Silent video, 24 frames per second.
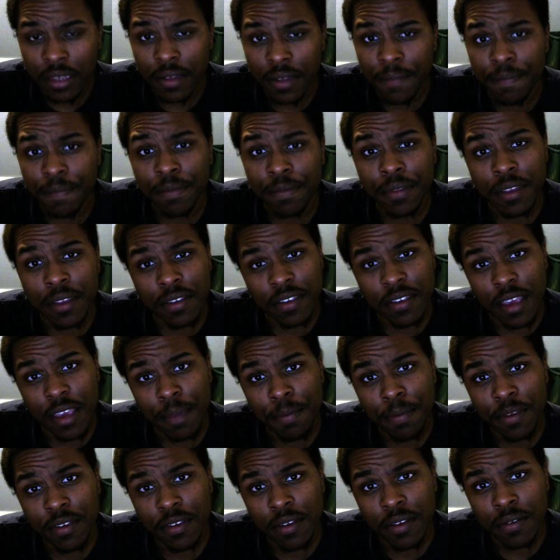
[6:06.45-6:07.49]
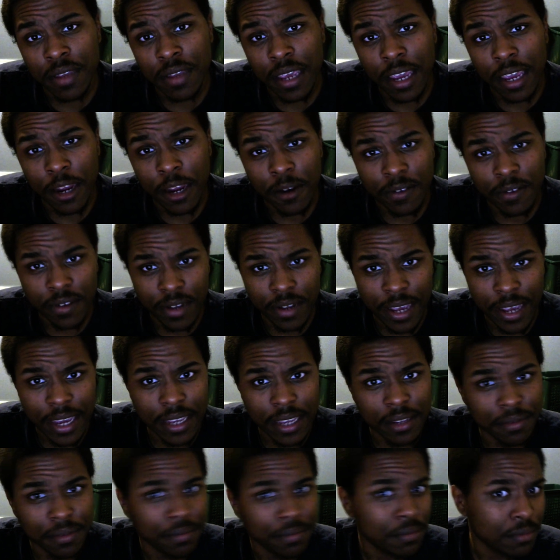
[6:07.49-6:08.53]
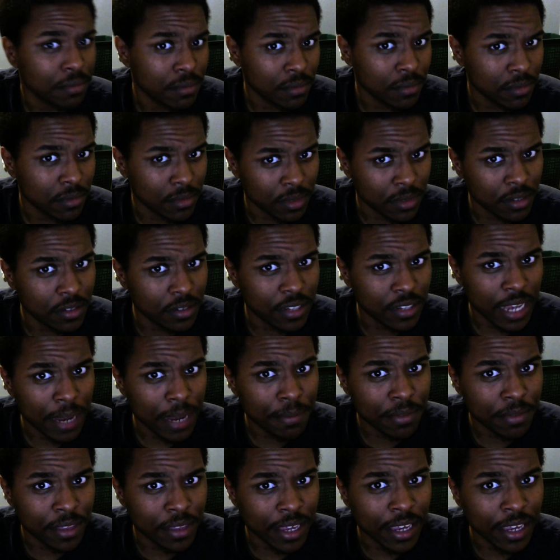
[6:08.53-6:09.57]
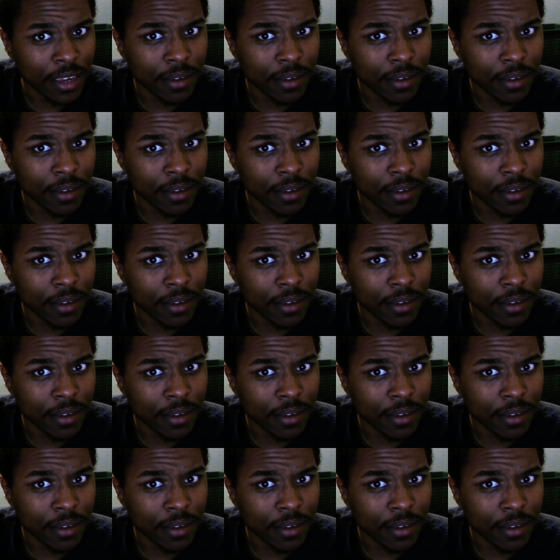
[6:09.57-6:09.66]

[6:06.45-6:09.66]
This episode that aired tonight, it's the same thing.